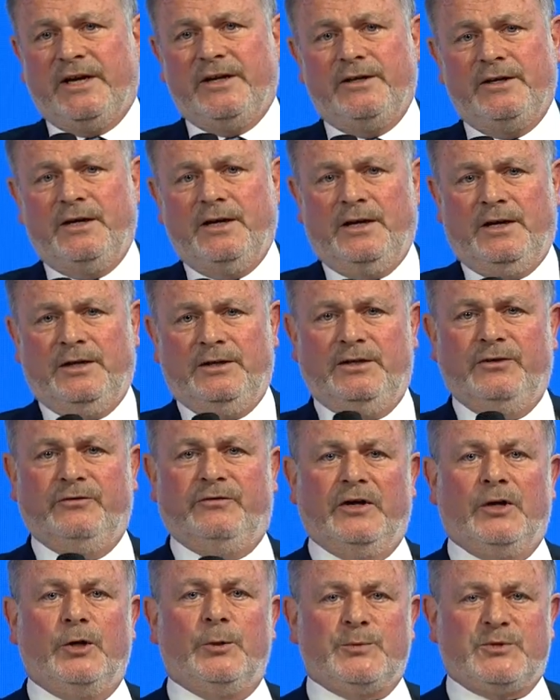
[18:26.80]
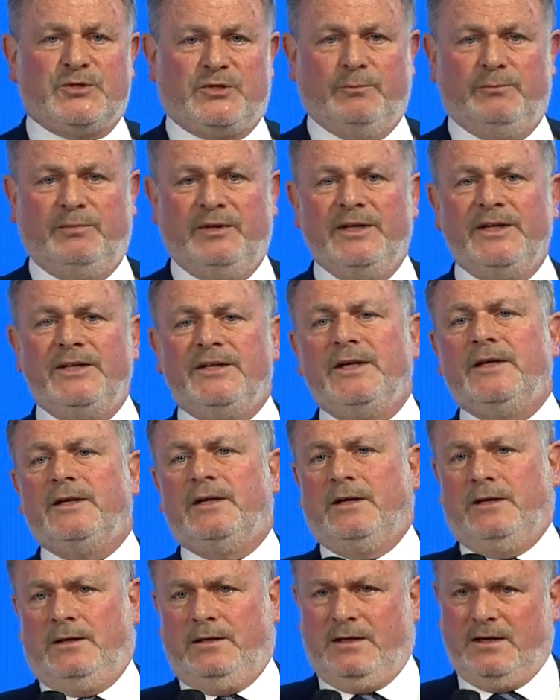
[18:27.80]
K develops bleeding,
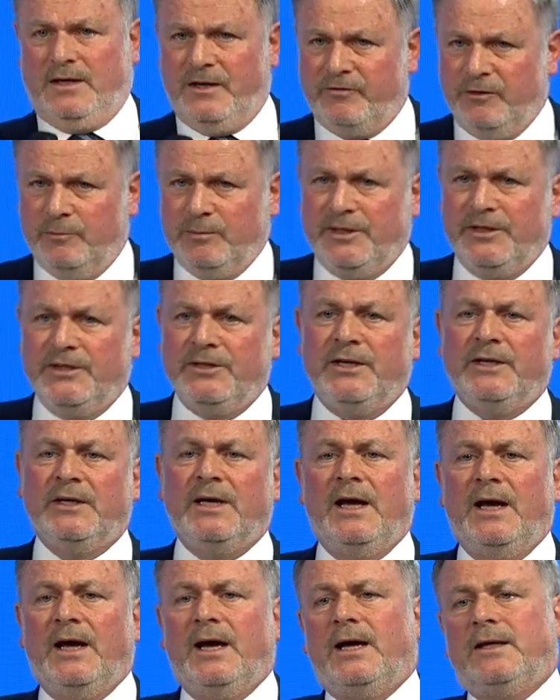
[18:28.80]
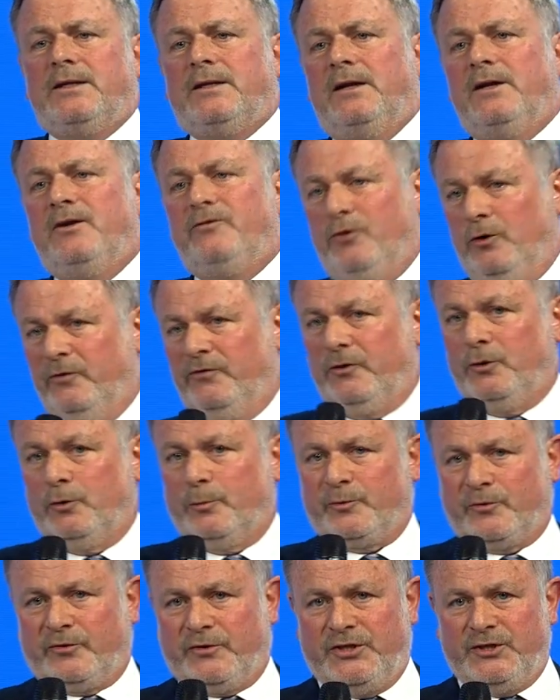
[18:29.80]
heavy bleeding at the level of the
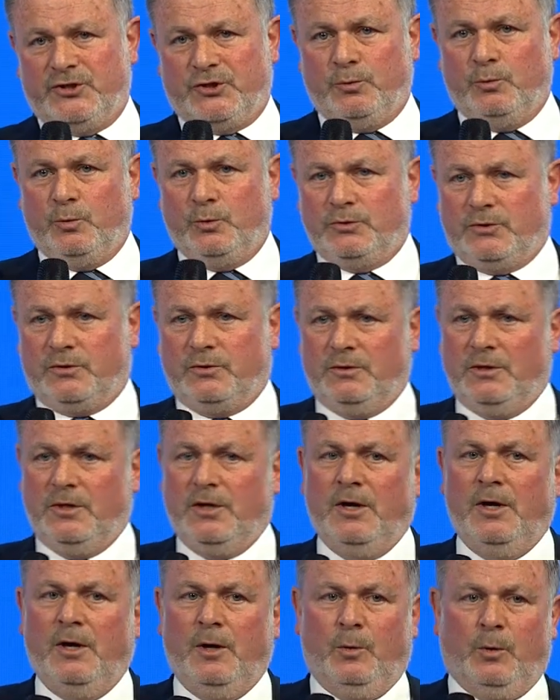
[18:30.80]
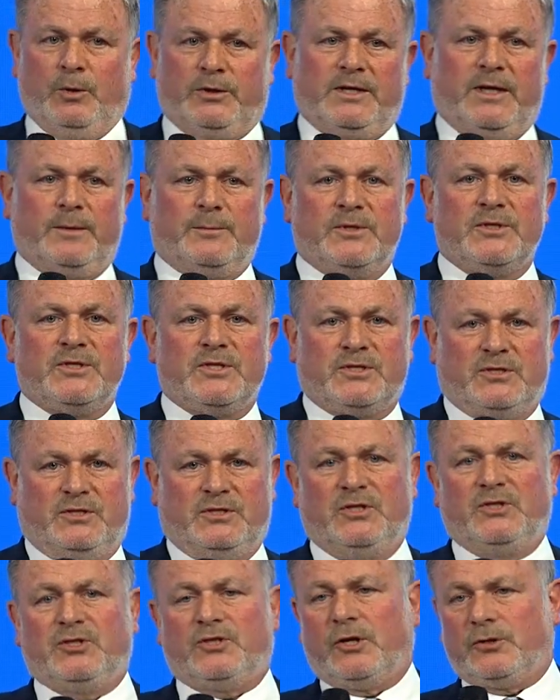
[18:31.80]
operation wound. What happens?
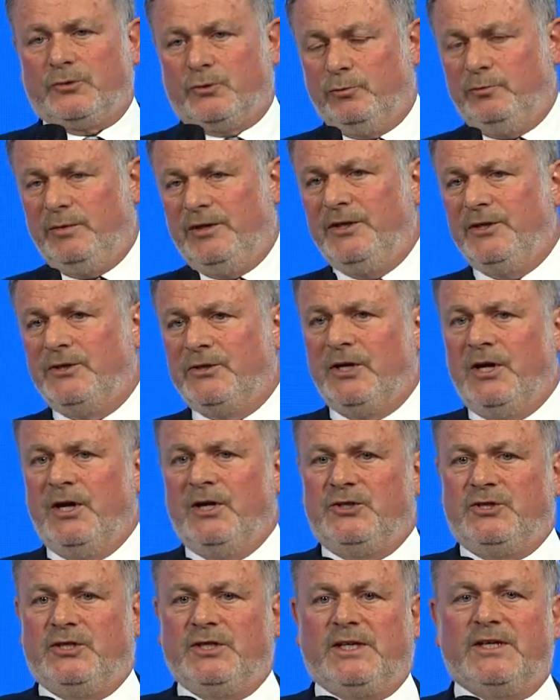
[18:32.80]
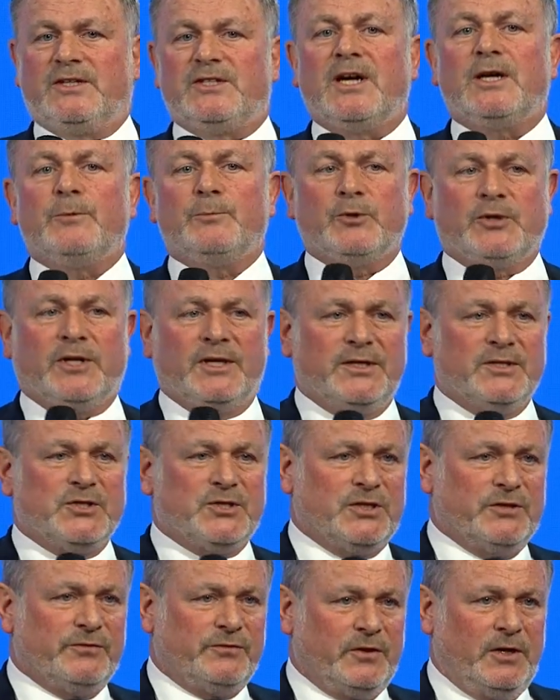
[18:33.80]
She starts to bleed, she gets
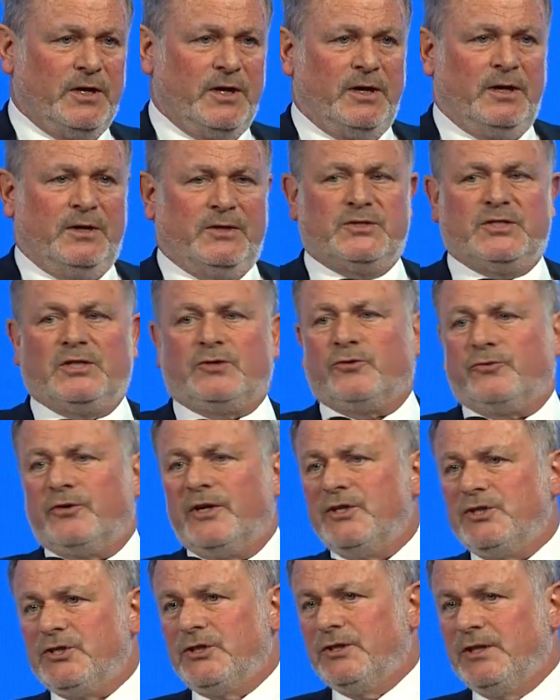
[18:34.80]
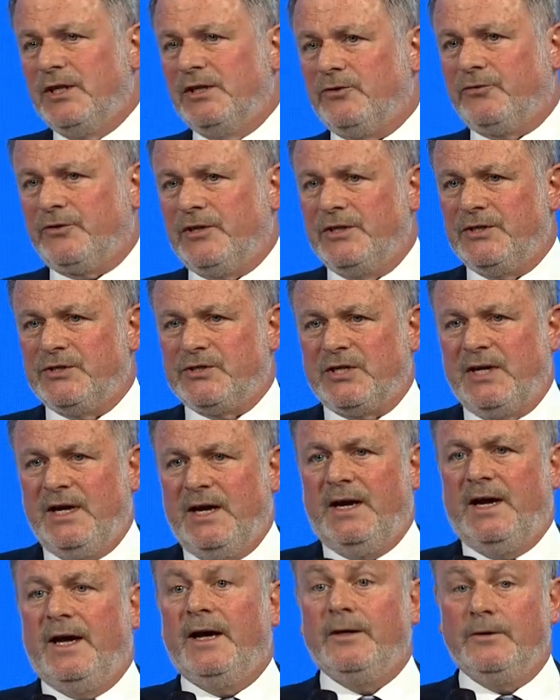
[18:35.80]
hypotensive, saturation decrease,
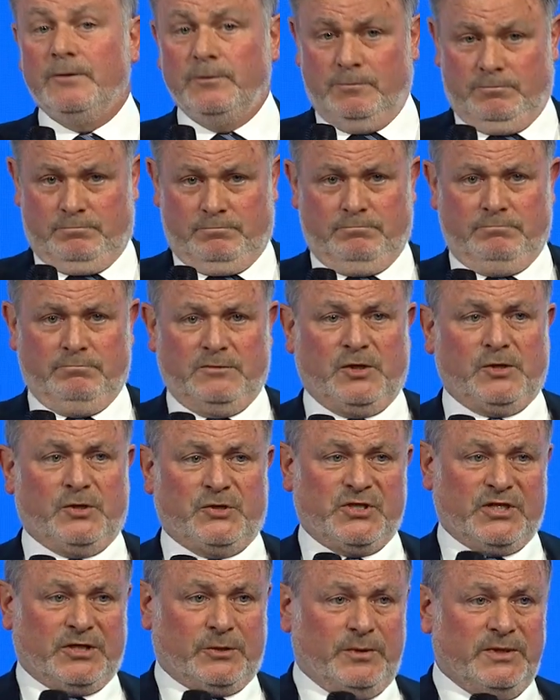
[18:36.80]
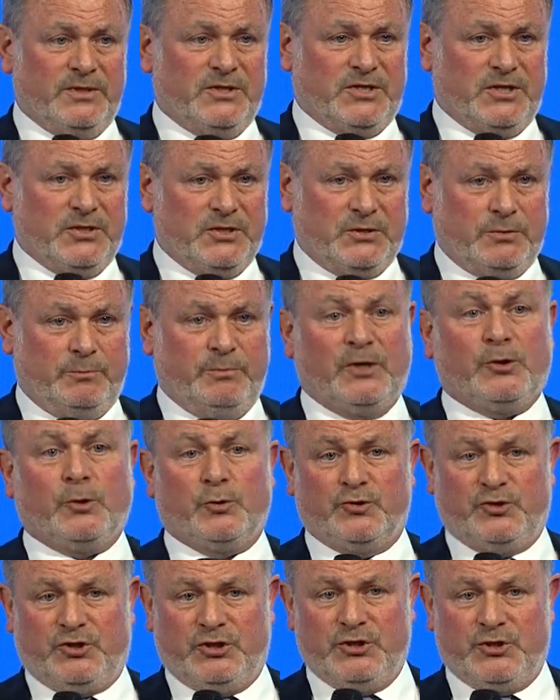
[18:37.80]
and the consequence is,
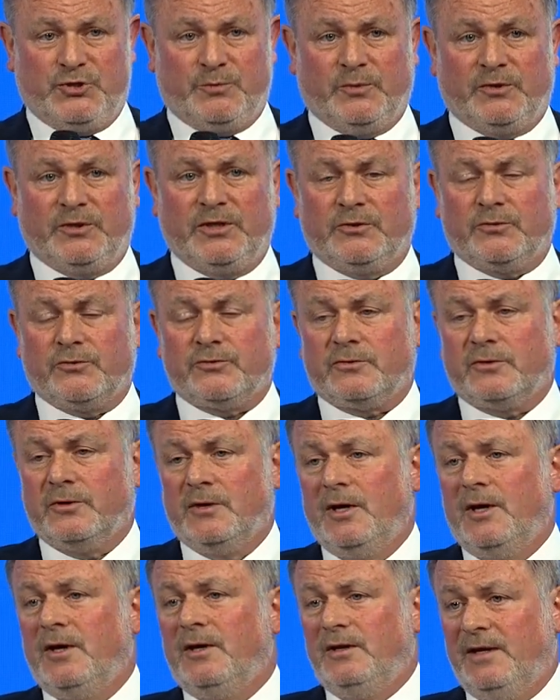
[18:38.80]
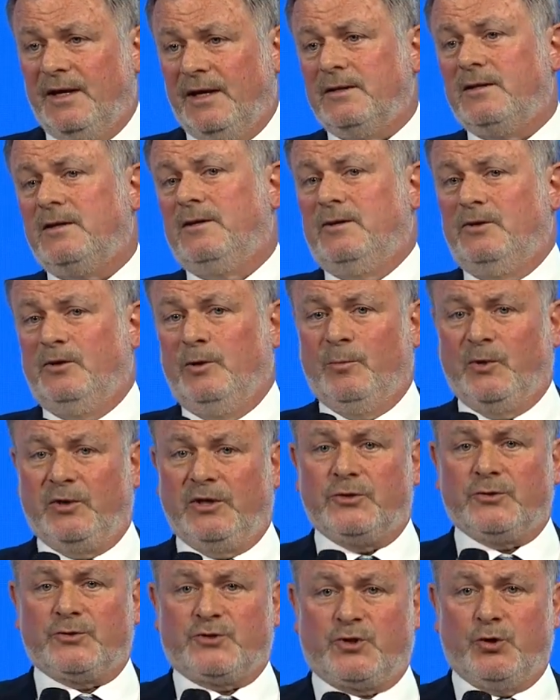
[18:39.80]
because she's monitored, that the
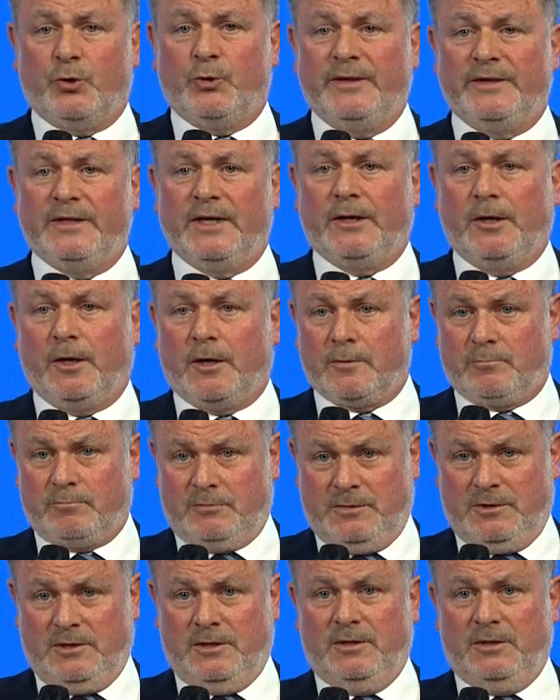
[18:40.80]
monitors go in alarm.